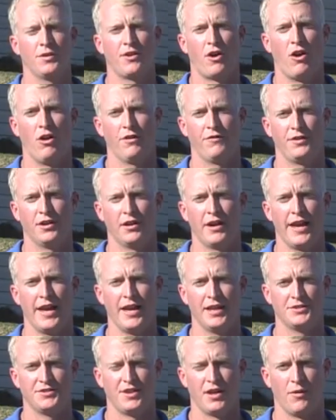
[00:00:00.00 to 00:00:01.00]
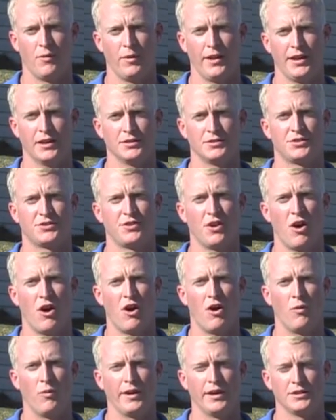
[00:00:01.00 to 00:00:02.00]
with all of your heads that we
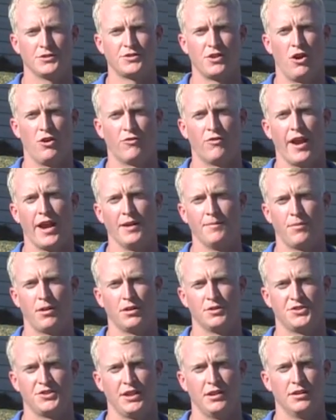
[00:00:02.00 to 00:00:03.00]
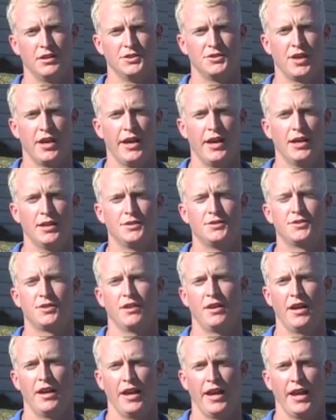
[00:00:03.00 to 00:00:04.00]
install Rainbird series heads,
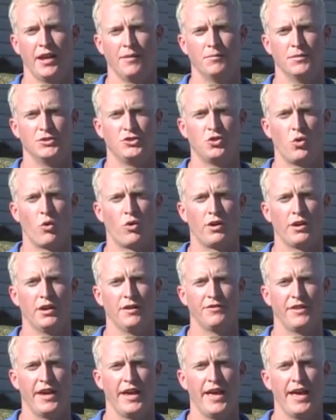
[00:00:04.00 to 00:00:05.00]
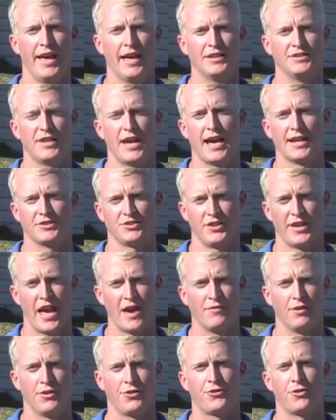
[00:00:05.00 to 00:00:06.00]
and majority of the heads actually
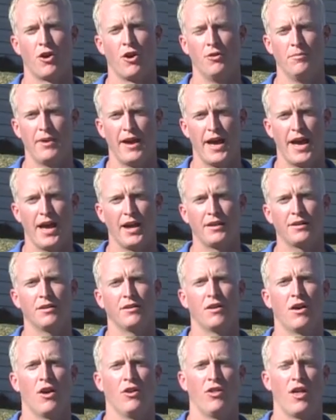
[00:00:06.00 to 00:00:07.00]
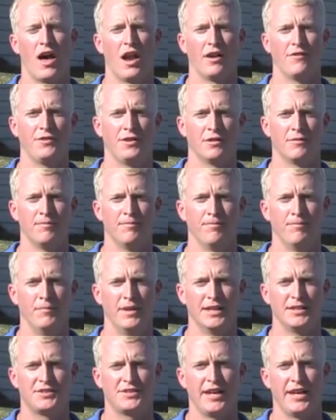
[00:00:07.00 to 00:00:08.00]
have a throwback. A lot of your
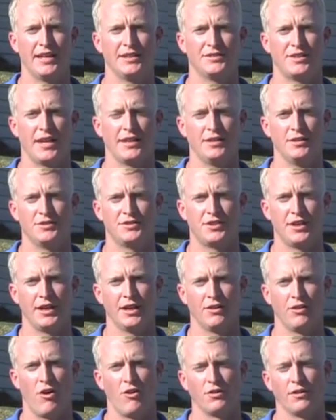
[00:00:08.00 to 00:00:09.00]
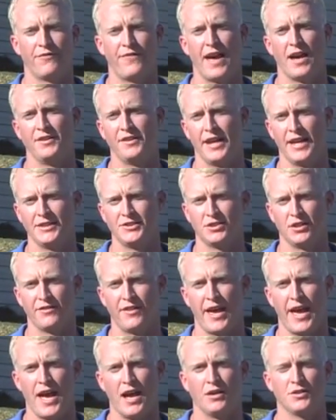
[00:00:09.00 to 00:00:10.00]
mist heads that you see along the foundation of
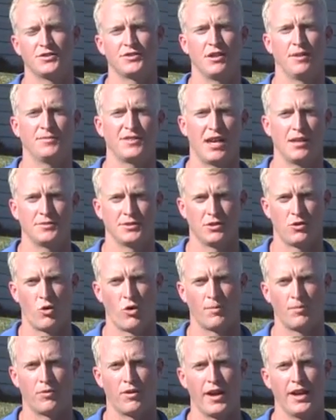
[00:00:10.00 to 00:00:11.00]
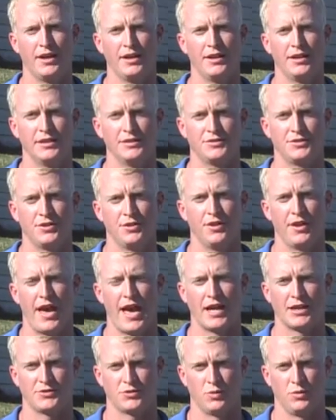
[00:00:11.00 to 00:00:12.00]
the house, sometimes incorporated into the
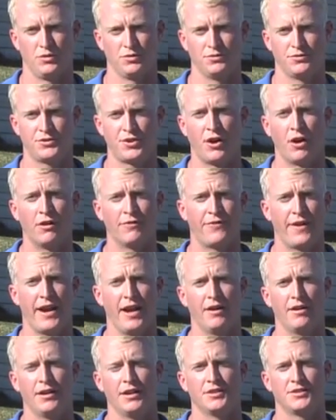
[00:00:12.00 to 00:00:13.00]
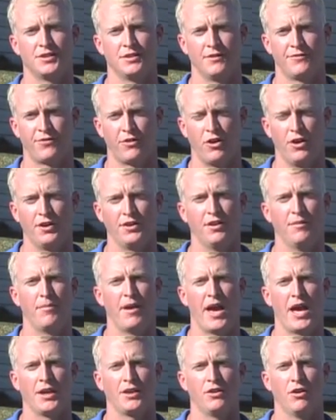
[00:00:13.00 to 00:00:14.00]
actual turf areas in the front and the
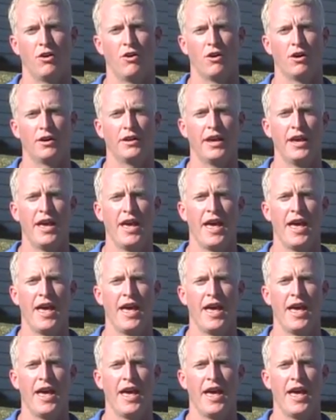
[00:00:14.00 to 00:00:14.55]
backyard,